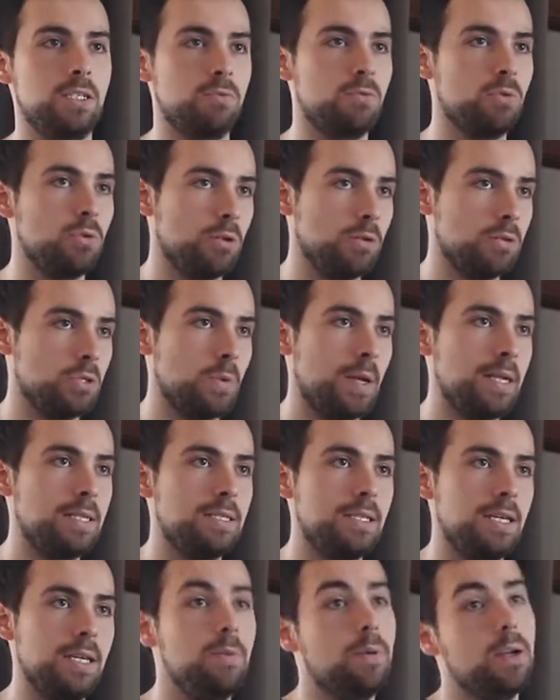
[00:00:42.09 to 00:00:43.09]
Rule of
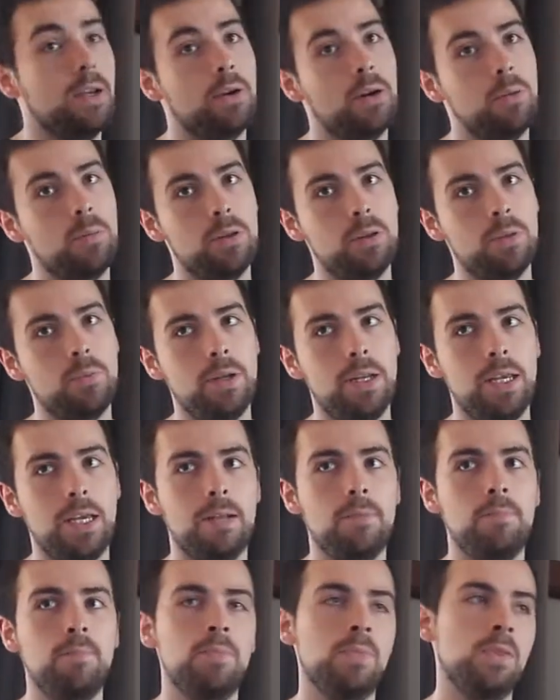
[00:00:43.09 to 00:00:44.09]
20 when you open the bidding,